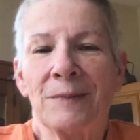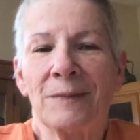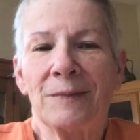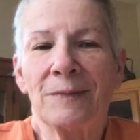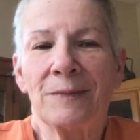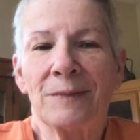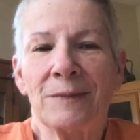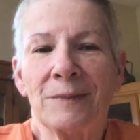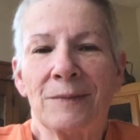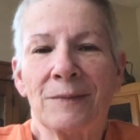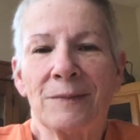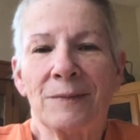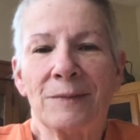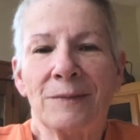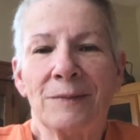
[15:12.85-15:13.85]

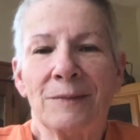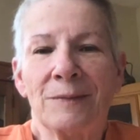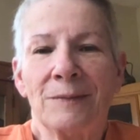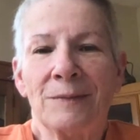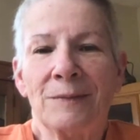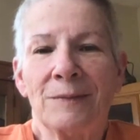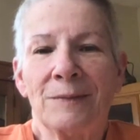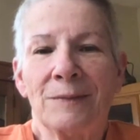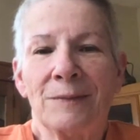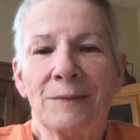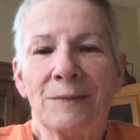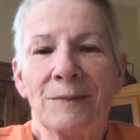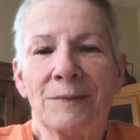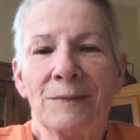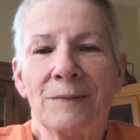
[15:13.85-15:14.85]

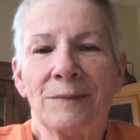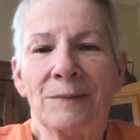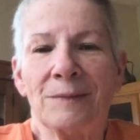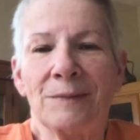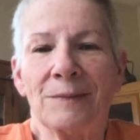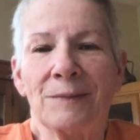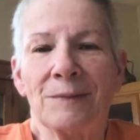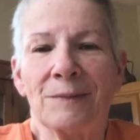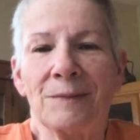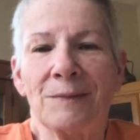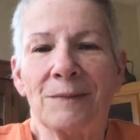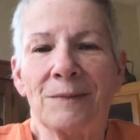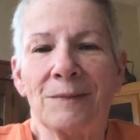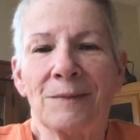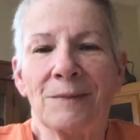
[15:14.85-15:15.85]

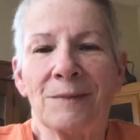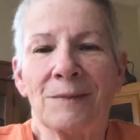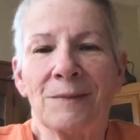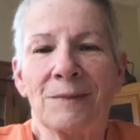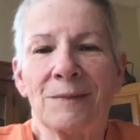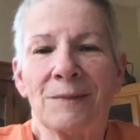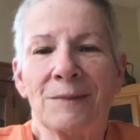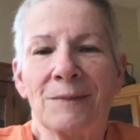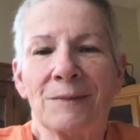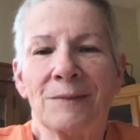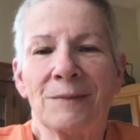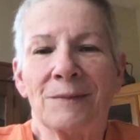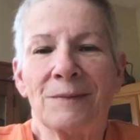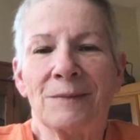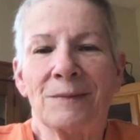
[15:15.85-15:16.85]

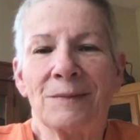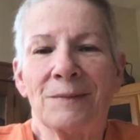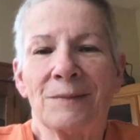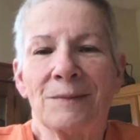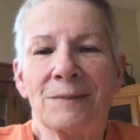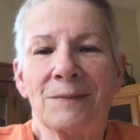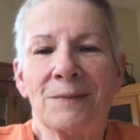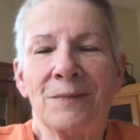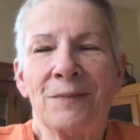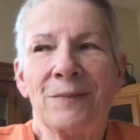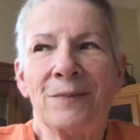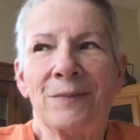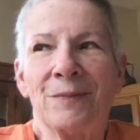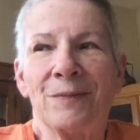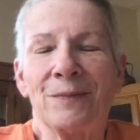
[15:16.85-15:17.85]

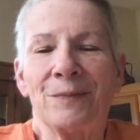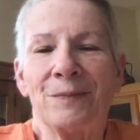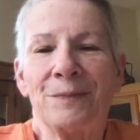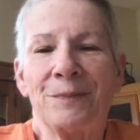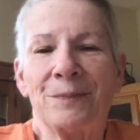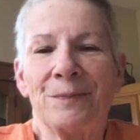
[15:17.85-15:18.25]
[no speech]